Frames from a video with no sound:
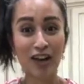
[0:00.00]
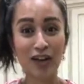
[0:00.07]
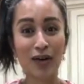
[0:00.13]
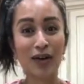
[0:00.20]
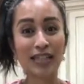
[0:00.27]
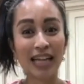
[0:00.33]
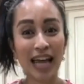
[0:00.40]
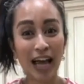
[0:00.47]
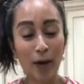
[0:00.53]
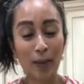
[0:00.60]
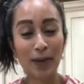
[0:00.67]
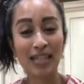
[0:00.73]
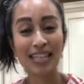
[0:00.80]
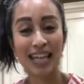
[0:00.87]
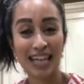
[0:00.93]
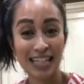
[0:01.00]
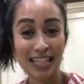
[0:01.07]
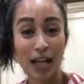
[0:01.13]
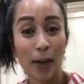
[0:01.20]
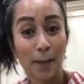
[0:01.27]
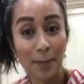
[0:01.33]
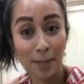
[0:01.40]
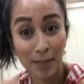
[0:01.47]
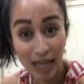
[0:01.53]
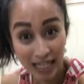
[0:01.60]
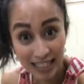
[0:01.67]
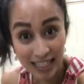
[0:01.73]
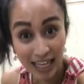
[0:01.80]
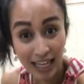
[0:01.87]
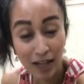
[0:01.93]
going to help it taste
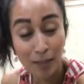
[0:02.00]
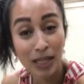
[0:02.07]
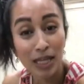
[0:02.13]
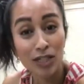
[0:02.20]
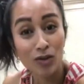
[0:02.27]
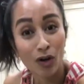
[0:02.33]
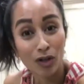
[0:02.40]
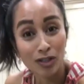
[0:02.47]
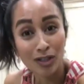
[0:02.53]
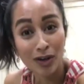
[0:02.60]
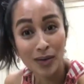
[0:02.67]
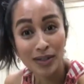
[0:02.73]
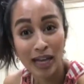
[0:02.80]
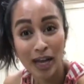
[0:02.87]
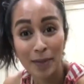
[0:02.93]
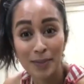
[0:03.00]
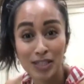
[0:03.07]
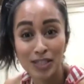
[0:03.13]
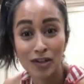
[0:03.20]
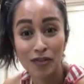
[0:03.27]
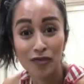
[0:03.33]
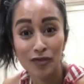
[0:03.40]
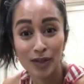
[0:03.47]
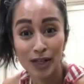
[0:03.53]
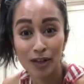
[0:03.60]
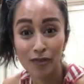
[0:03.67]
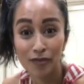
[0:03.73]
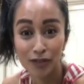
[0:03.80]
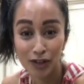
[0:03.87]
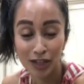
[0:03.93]
amazing, but it's also going to help us to
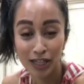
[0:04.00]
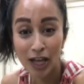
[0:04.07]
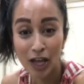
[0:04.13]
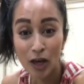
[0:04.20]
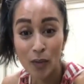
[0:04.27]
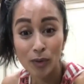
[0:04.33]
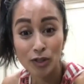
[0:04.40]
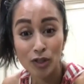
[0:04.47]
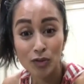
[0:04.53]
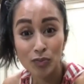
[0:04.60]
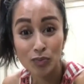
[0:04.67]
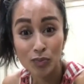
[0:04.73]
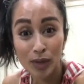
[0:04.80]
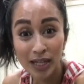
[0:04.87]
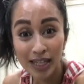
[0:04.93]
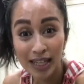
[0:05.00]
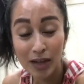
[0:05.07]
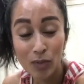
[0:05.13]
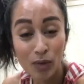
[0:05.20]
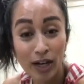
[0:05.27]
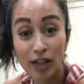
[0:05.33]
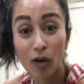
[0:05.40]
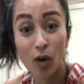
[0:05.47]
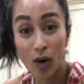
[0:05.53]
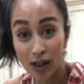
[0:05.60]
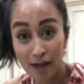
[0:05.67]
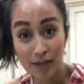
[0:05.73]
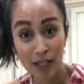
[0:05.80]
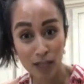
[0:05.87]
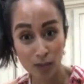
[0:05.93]
feel full, which is really what
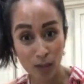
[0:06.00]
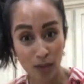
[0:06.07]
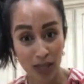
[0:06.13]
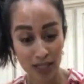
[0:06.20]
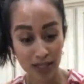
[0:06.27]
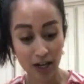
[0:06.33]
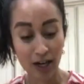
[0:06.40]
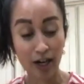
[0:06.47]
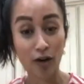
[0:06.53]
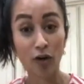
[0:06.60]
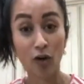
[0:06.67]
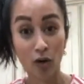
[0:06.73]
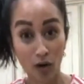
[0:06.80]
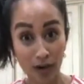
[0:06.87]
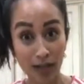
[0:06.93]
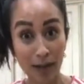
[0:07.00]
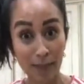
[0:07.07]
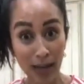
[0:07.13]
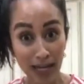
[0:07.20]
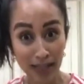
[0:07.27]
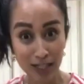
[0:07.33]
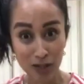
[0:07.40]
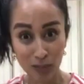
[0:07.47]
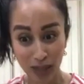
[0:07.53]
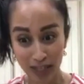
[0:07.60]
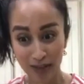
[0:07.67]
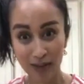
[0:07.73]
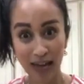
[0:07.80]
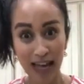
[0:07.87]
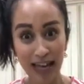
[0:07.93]
all of the smoothies are all about this
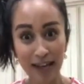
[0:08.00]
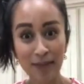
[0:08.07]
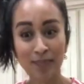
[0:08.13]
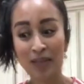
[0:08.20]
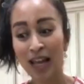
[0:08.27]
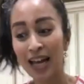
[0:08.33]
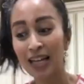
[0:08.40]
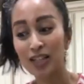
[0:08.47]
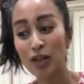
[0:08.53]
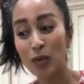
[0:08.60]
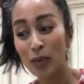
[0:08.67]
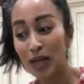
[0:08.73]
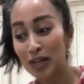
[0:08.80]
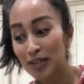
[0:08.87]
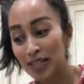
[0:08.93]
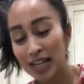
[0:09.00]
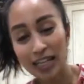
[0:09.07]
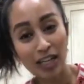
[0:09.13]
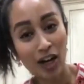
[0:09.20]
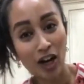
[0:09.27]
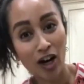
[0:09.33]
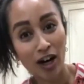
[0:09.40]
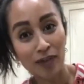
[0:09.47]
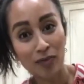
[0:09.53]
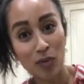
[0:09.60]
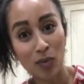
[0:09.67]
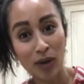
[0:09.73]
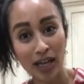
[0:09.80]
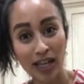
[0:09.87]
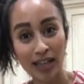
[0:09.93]
week. Okay, so we are starting off
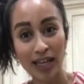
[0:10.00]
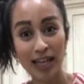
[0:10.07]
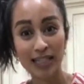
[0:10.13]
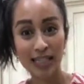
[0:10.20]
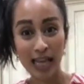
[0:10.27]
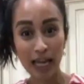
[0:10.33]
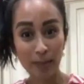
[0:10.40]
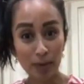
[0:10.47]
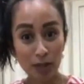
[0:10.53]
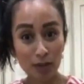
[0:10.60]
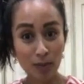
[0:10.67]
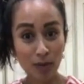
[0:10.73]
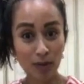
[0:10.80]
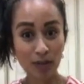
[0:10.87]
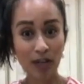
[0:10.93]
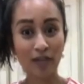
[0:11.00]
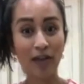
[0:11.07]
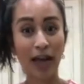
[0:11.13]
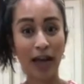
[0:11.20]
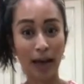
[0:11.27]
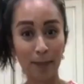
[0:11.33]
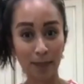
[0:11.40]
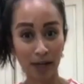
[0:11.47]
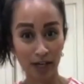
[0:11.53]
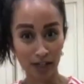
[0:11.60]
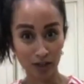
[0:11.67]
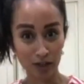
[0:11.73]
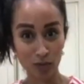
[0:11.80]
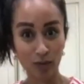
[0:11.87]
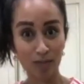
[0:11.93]
with a tablespoon of hemp
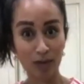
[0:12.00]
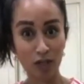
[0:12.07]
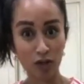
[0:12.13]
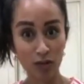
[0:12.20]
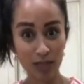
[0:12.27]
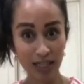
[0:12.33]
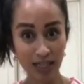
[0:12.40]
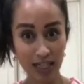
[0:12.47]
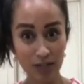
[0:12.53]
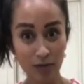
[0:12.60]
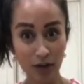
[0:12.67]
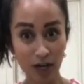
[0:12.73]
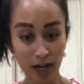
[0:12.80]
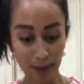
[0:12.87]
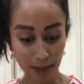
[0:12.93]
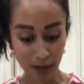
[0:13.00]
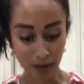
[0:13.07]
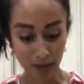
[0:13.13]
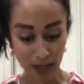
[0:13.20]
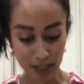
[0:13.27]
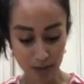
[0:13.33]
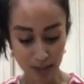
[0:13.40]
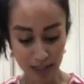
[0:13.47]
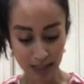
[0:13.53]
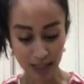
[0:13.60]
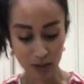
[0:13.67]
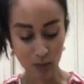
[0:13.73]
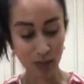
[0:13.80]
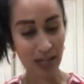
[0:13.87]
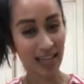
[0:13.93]
hearts. We've been using this for a couple of recipes
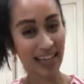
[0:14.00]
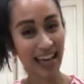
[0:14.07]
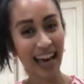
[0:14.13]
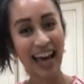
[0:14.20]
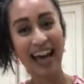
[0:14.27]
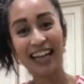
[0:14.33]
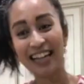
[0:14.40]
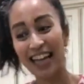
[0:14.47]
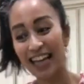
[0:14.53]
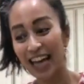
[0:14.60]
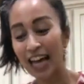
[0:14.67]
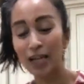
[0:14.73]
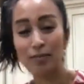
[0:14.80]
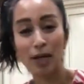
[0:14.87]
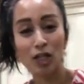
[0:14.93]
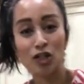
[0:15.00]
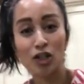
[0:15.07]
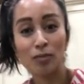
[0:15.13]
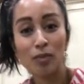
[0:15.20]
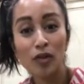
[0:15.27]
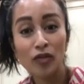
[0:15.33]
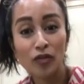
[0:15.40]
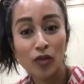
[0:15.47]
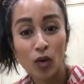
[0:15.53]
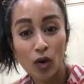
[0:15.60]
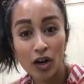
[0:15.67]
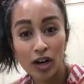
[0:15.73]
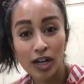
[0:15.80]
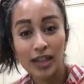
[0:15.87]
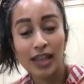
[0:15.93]
this week. Like I had mentioned
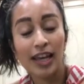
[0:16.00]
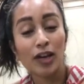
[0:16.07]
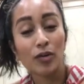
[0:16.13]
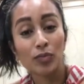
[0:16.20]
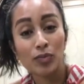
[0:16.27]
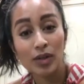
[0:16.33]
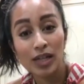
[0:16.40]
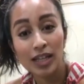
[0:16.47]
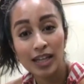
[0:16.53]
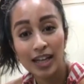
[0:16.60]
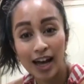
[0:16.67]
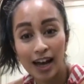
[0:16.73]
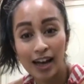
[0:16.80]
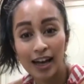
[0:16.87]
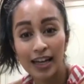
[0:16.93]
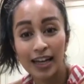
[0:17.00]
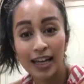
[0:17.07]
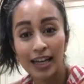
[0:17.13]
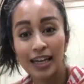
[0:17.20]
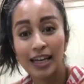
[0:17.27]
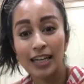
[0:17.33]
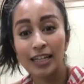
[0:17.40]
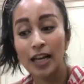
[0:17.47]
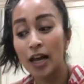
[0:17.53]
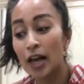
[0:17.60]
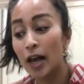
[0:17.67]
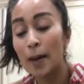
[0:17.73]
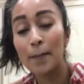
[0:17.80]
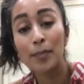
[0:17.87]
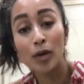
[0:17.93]
before, they are really high in
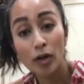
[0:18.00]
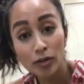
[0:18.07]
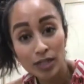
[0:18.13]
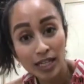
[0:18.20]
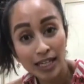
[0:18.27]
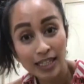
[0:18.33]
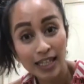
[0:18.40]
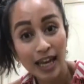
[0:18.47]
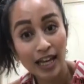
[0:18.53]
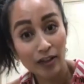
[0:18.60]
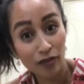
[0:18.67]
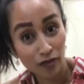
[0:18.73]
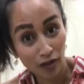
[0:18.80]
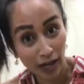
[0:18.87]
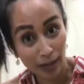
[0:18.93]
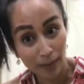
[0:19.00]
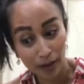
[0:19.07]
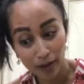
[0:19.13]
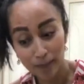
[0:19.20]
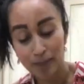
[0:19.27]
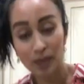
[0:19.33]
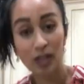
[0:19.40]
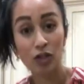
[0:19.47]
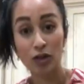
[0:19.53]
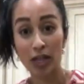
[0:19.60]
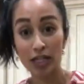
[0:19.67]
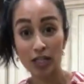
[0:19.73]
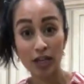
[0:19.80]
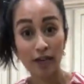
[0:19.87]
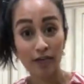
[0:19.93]
protein and fiber, so
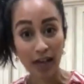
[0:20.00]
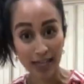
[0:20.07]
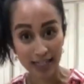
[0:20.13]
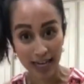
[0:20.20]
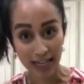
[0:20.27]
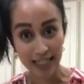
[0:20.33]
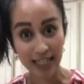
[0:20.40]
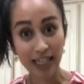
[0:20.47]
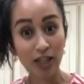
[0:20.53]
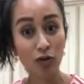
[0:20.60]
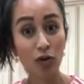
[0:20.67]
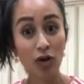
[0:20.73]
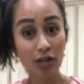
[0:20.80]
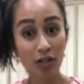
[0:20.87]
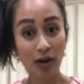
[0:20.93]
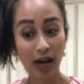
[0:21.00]
that's fantastic. They're also